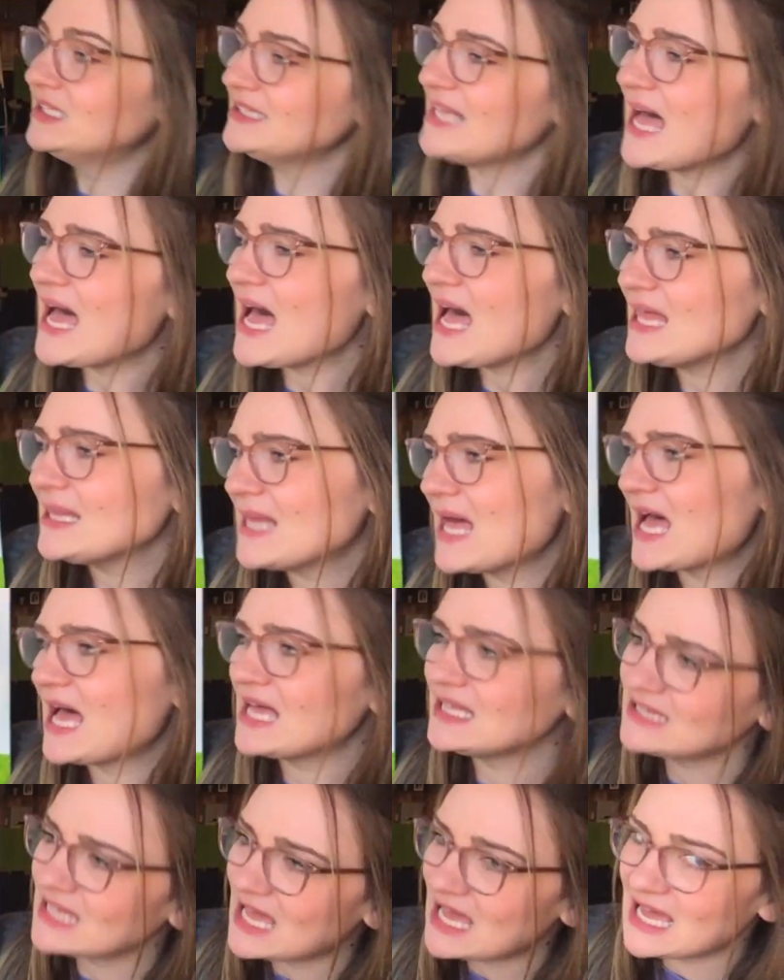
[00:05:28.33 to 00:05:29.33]
La,
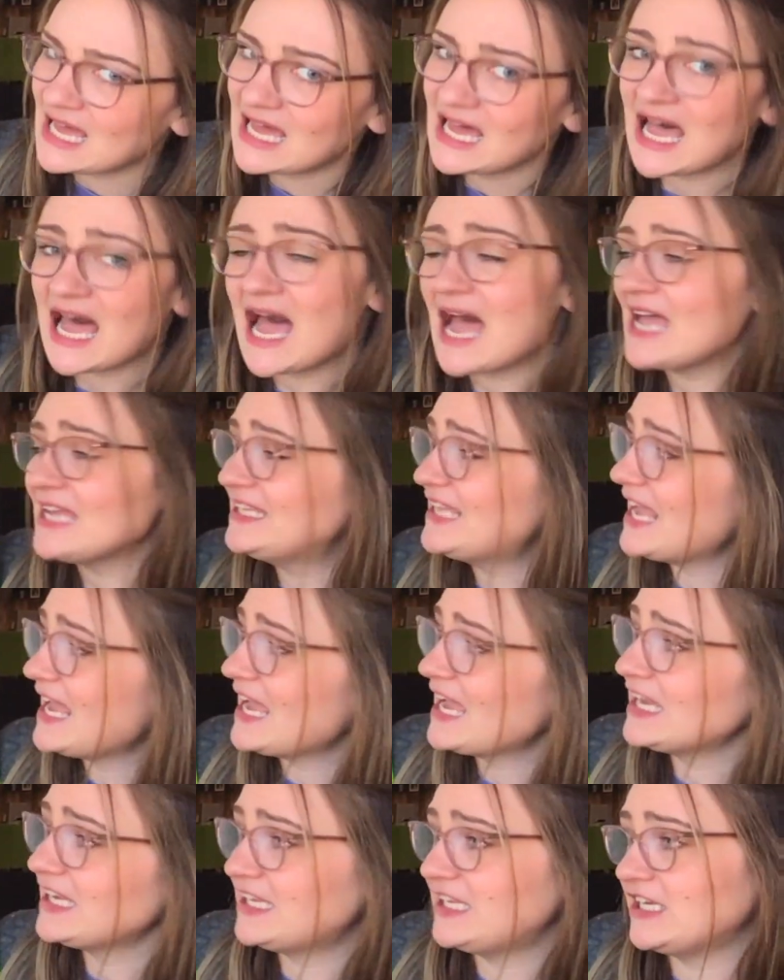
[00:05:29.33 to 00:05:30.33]
la, la, I
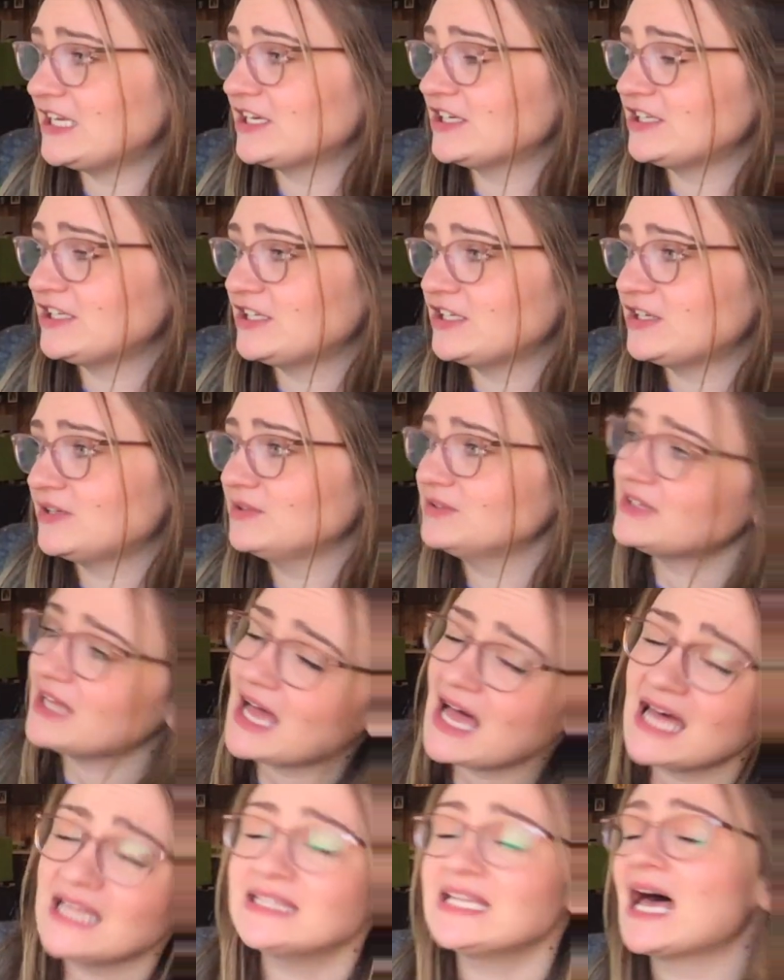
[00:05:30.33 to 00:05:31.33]
can't hear you.
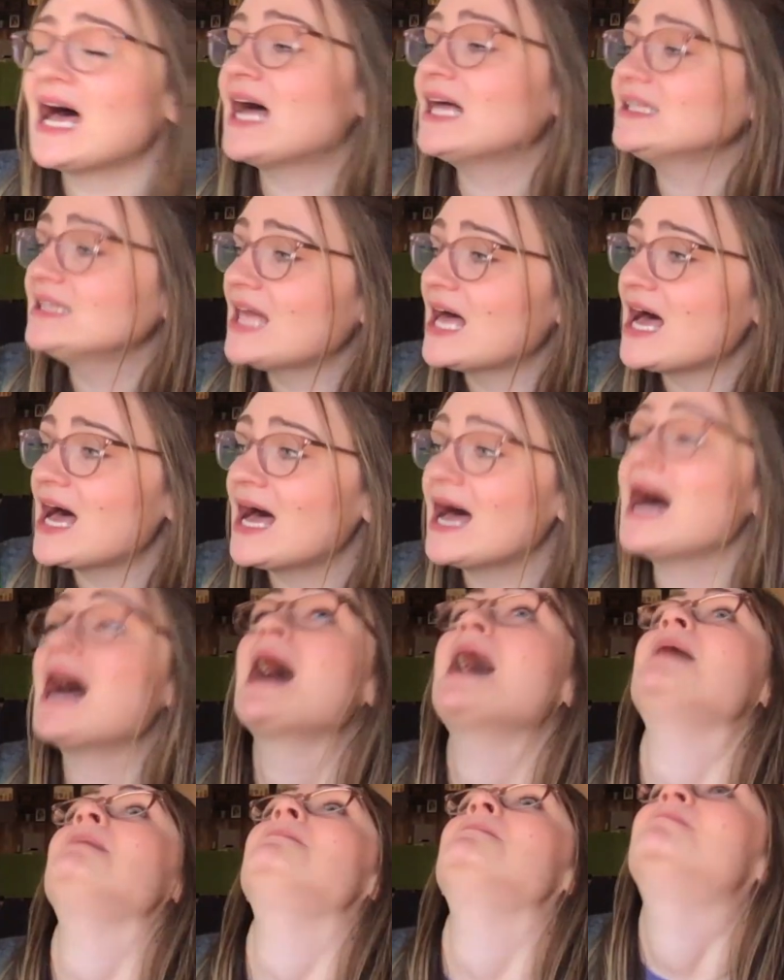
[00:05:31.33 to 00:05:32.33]
La, la, la,
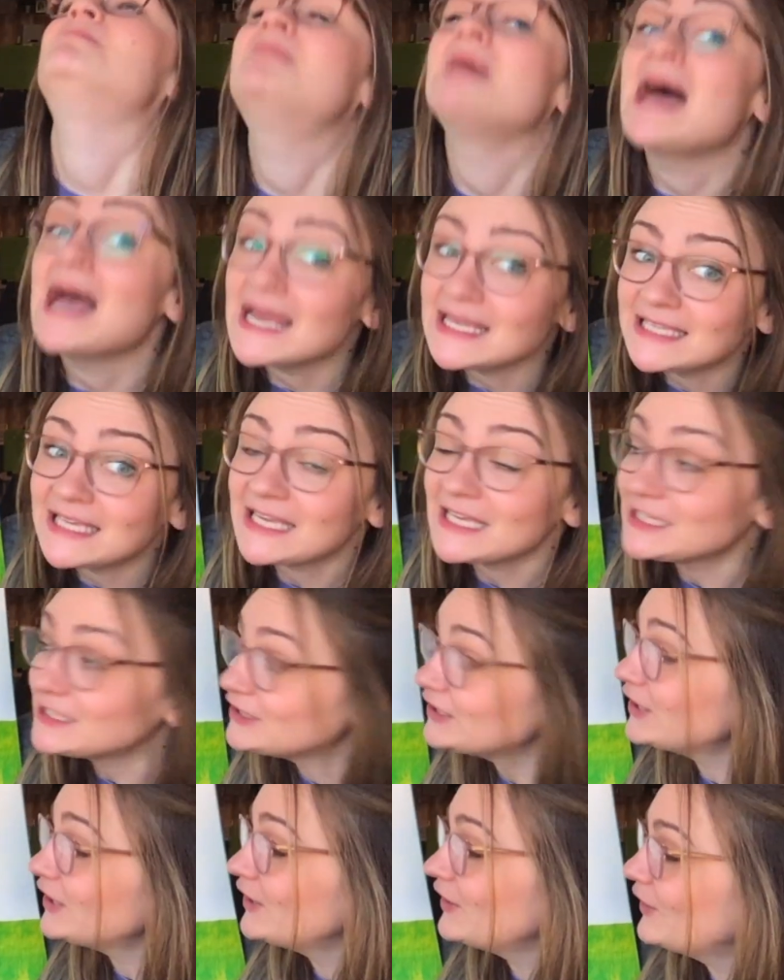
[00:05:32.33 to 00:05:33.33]
I'm
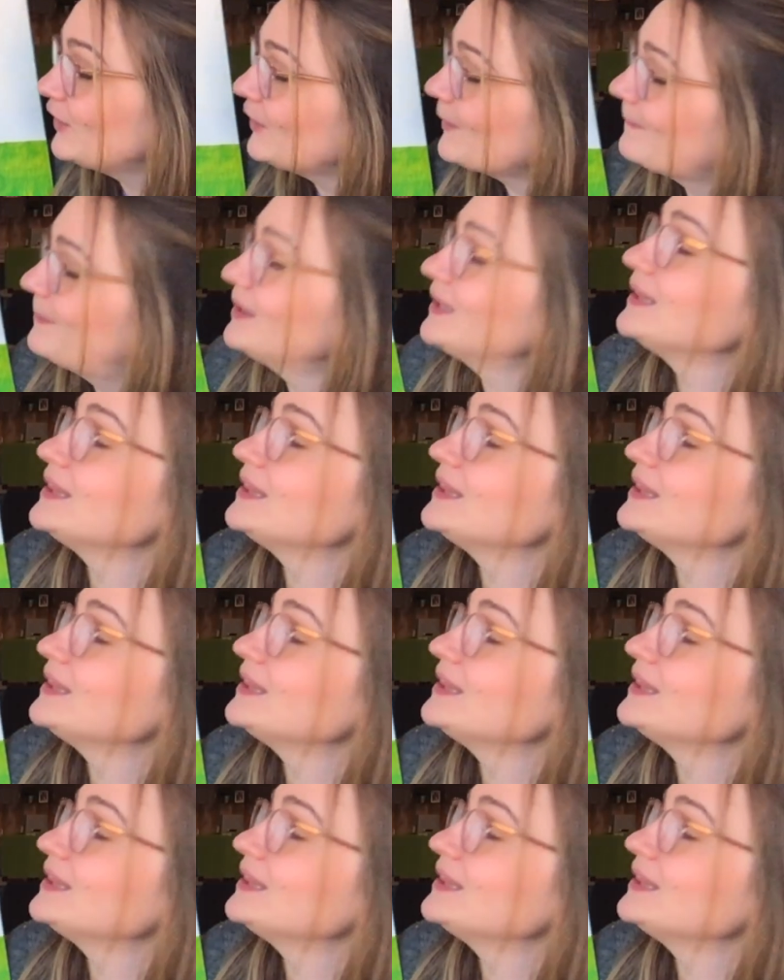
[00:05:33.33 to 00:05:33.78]
begging you.